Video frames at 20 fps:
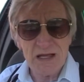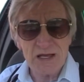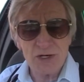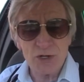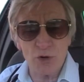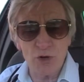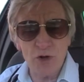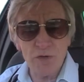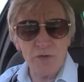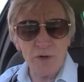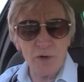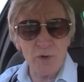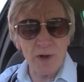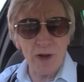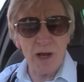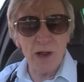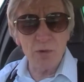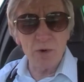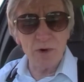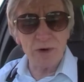So if you
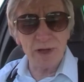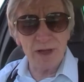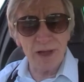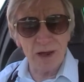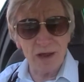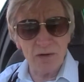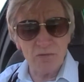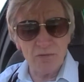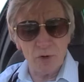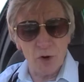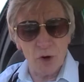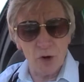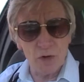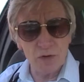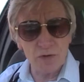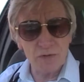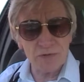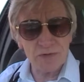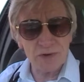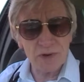really want to get
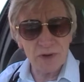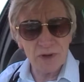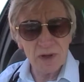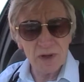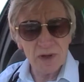involved,